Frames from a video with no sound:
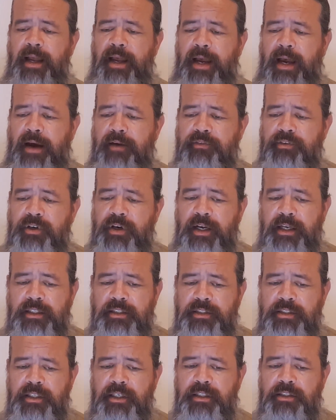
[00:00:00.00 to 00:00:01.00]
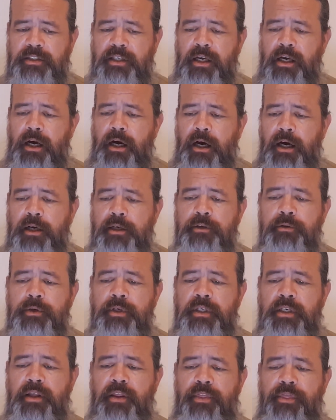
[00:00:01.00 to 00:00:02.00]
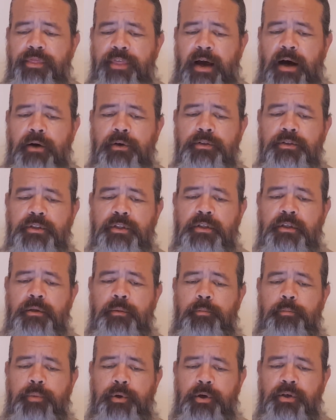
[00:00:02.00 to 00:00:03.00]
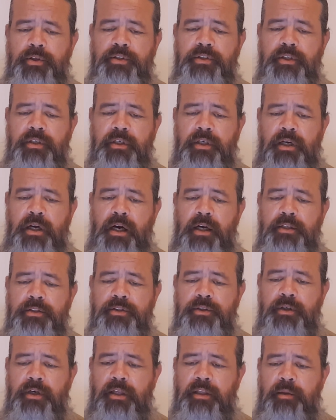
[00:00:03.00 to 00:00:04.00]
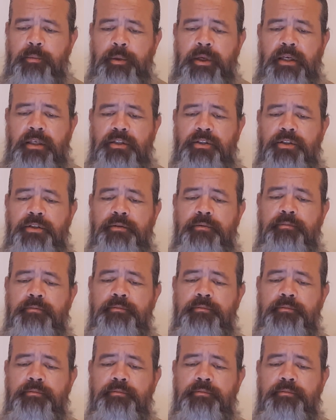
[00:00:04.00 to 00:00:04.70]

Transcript: after a 600,000 person concert on the beach.